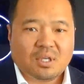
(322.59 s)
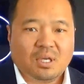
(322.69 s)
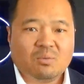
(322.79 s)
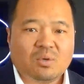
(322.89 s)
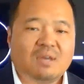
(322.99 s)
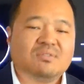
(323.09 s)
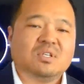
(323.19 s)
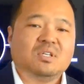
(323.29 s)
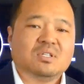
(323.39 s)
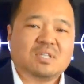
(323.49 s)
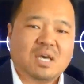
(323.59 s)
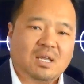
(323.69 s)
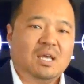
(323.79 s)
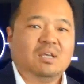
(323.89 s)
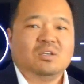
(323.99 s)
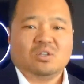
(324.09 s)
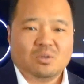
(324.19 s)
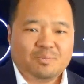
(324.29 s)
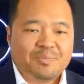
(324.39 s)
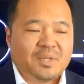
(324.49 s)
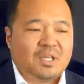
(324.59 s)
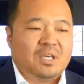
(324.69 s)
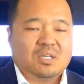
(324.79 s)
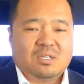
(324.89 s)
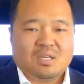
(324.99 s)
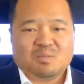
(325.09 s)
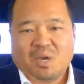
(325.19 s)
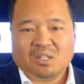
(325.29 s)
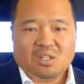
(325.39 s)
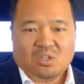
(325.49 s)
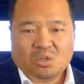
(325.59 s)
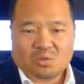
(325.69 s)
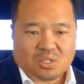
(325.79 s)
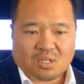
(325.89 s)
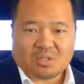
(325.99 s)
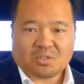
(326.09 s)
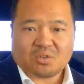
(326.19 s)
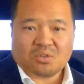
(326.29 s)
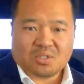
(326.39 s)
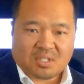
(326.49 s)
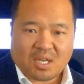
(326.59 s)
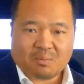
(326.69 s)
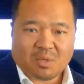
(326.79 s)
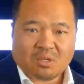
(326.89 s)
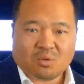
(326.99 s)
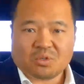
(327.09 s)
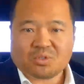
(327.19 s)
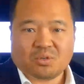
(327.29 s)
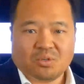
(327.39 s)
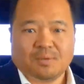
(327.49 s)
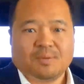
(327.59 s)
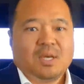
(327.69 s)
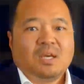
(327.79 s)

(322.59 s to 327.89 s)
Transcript: And what I've seen is that, hey, it's mainly used in a certain segment or certain